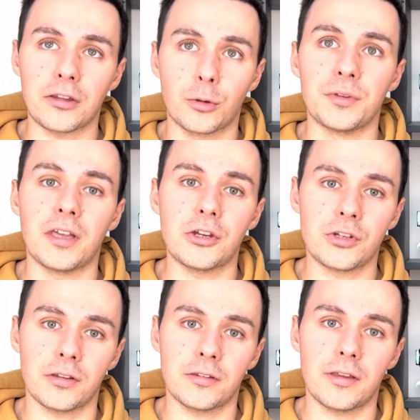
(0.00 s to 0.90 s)

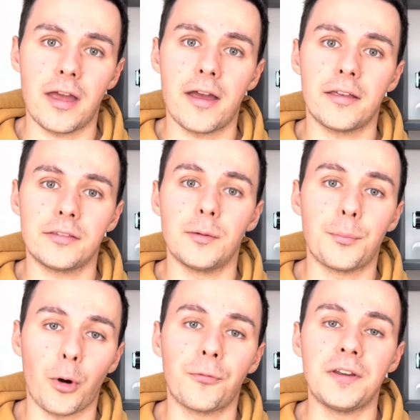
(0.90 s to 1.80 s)
customizations as the
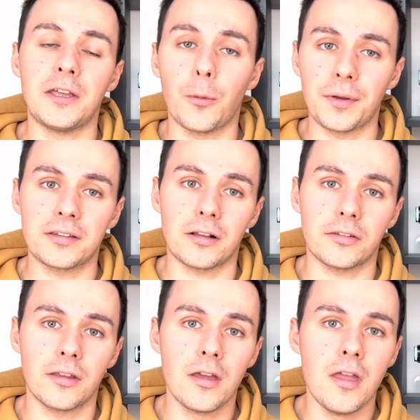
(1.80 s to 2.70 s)
Profi
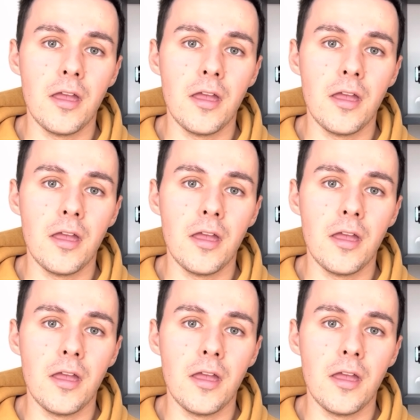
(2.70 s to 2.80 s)
Neopixels,